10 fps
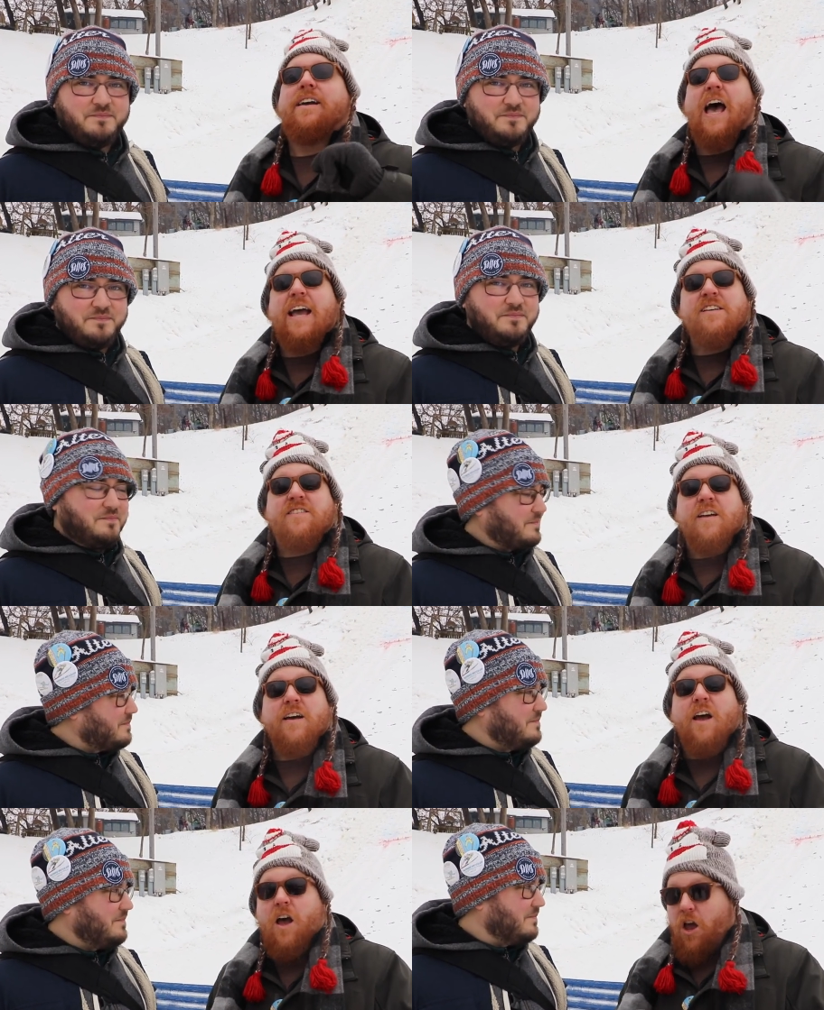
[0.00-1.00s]
Speaker 1: Guys,
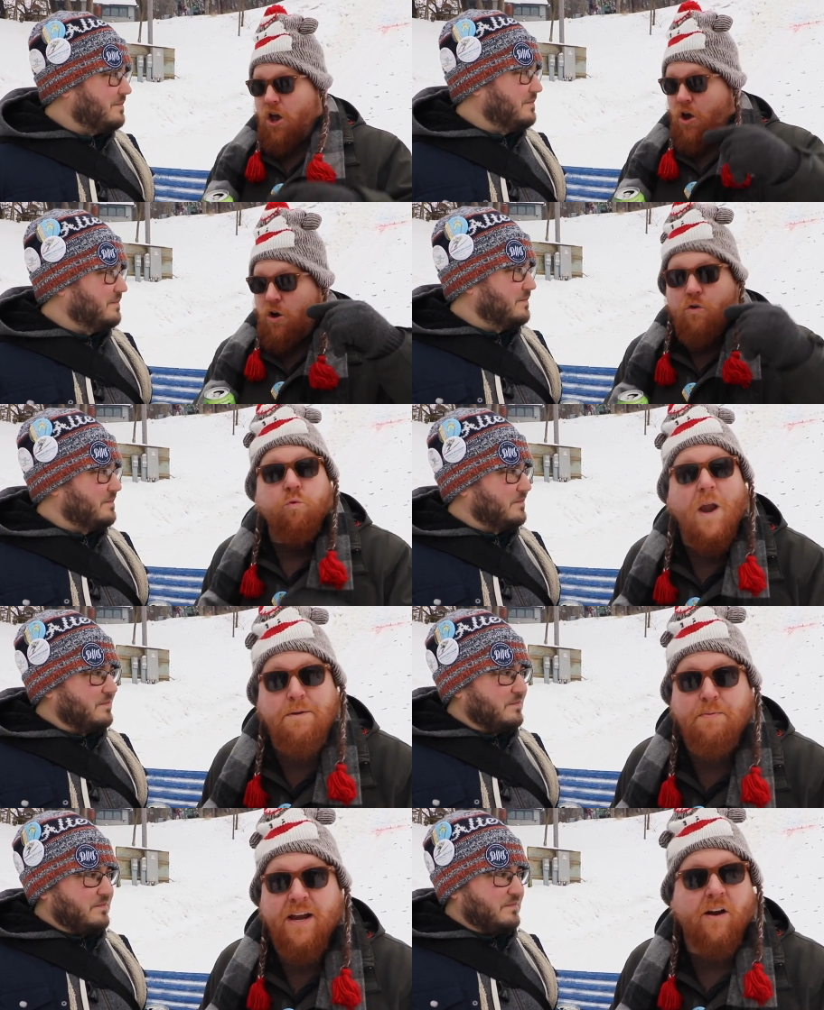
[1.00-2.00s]

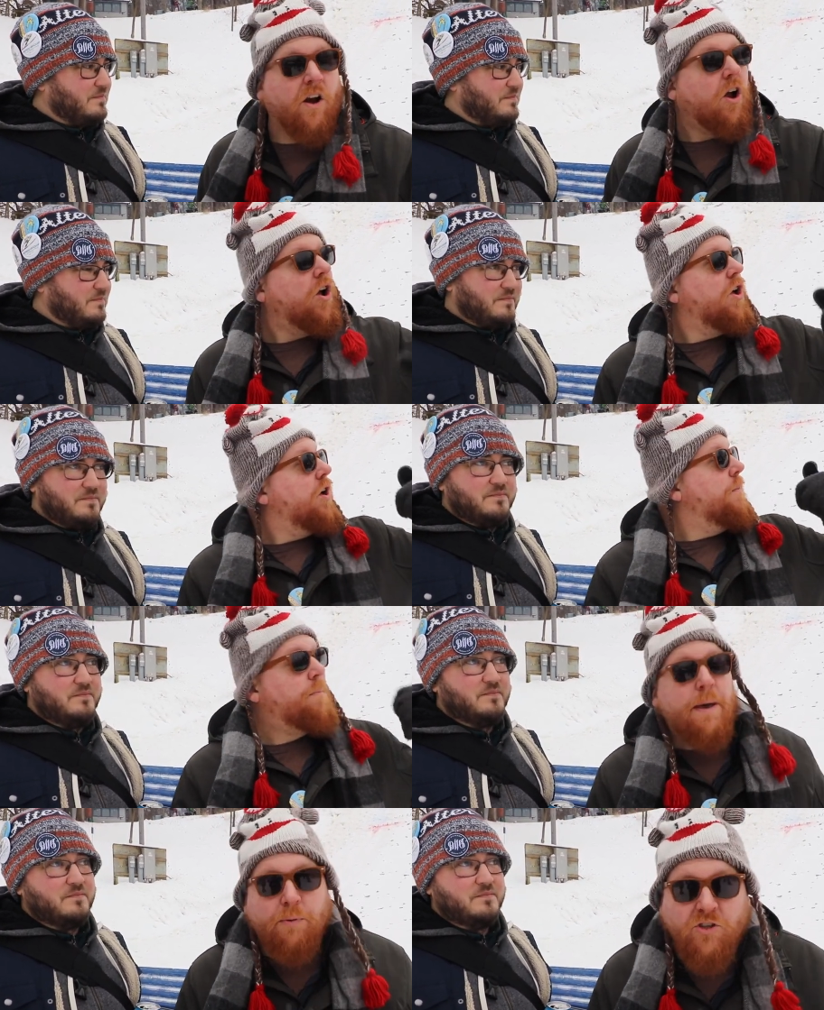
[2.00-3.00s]
great beer.
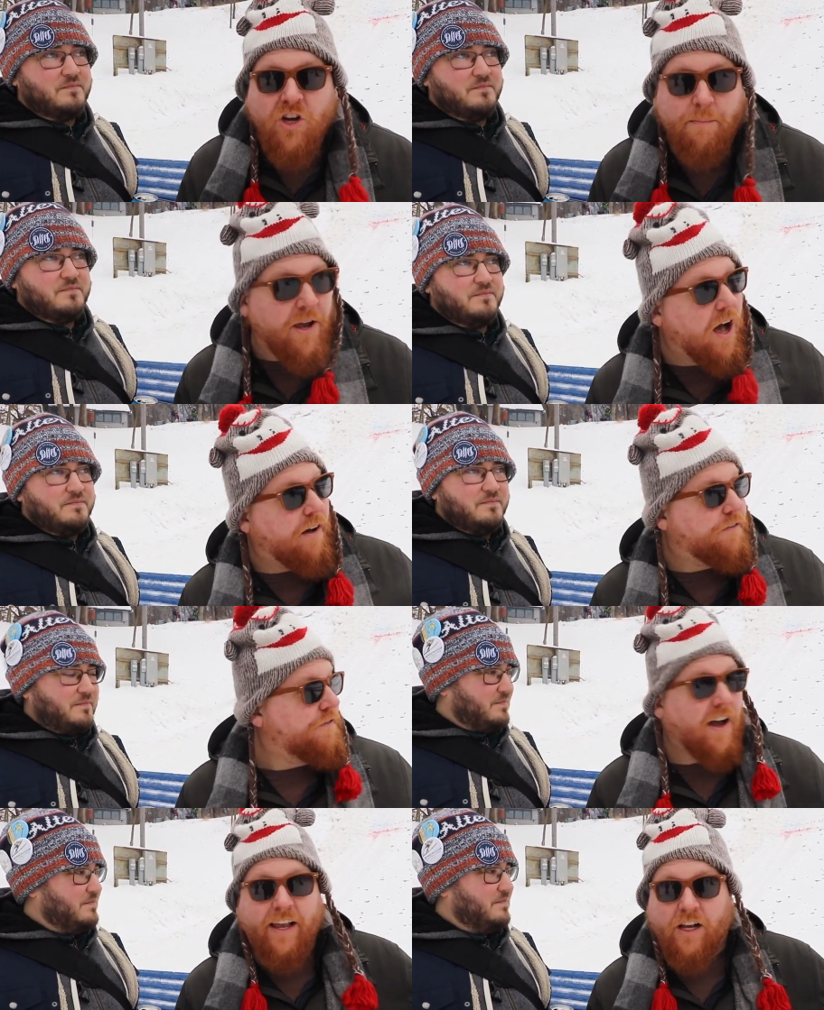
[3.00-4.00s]
People jumping off
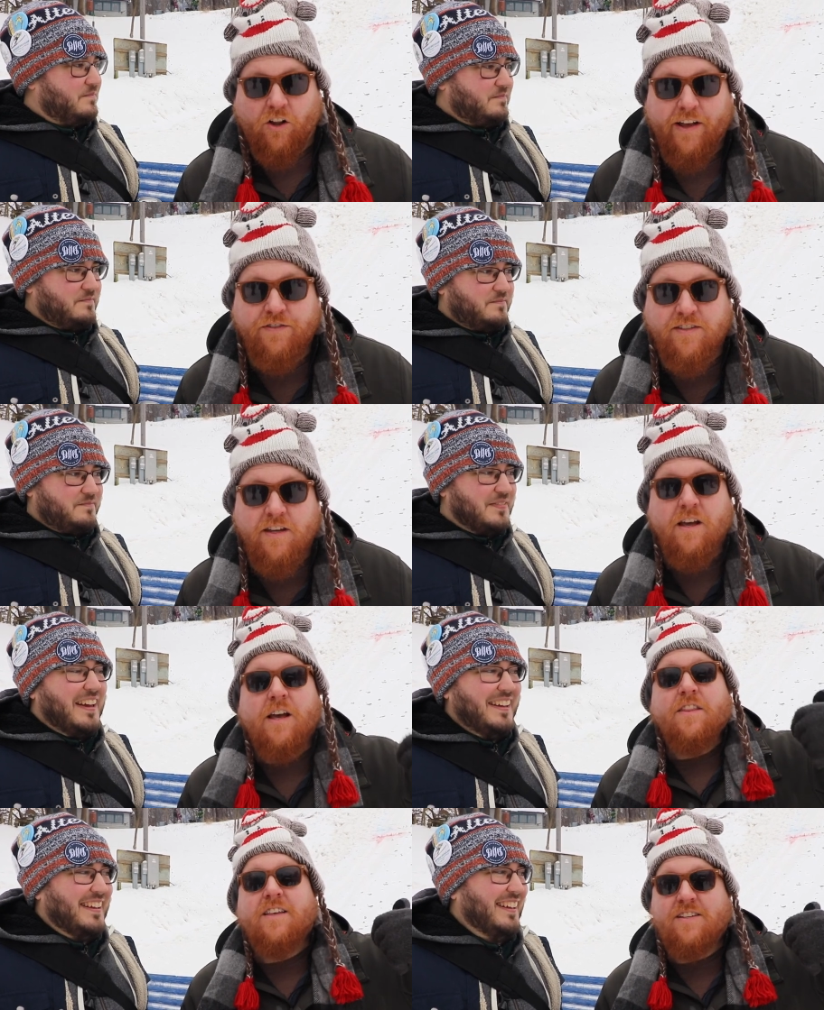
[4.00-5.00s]
fucking cliffs.
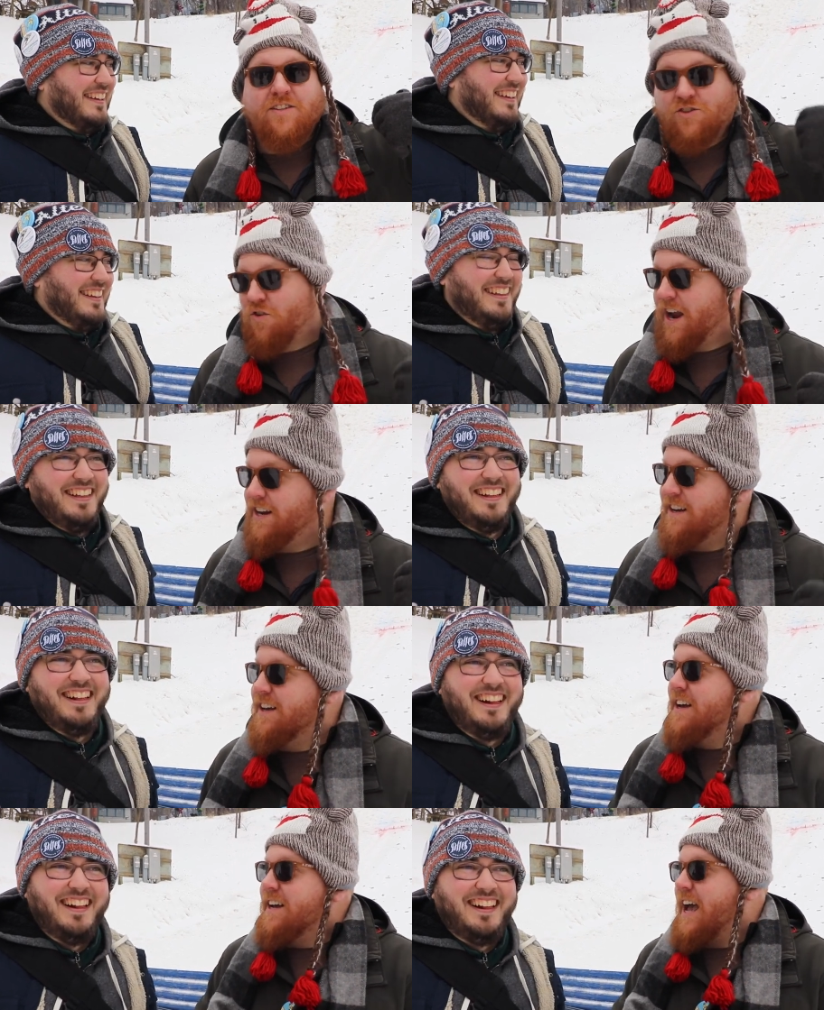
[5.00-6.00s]
This is great.
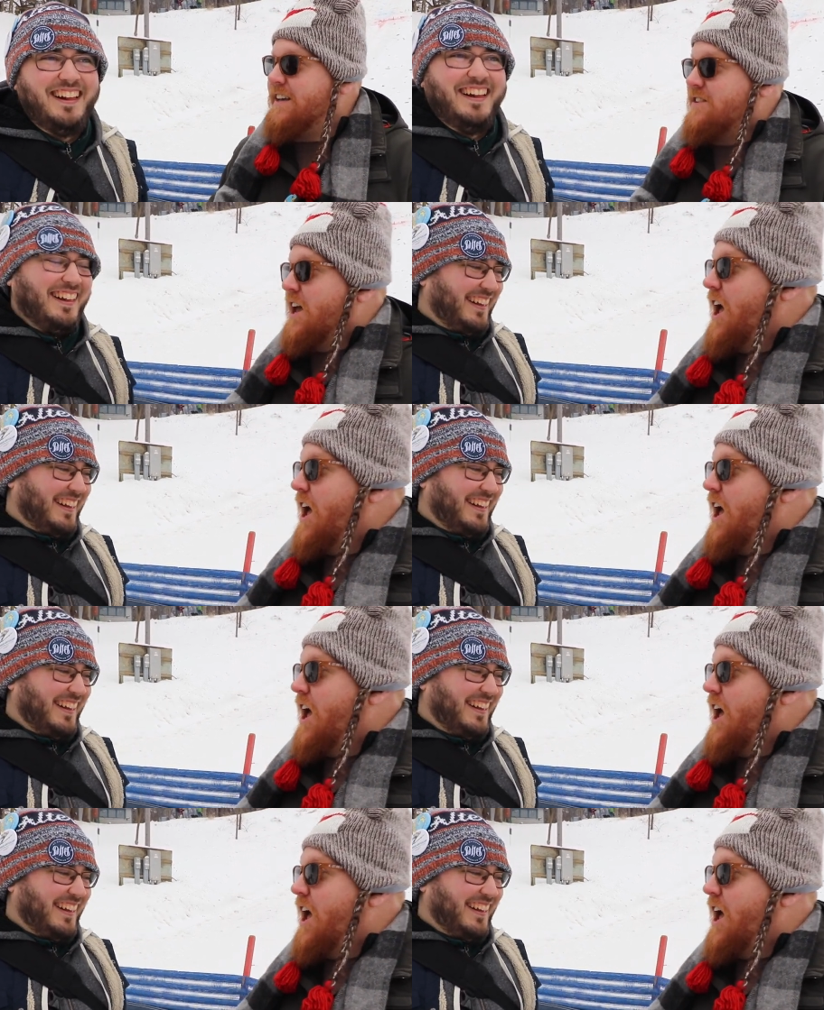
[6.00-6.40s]
Guys,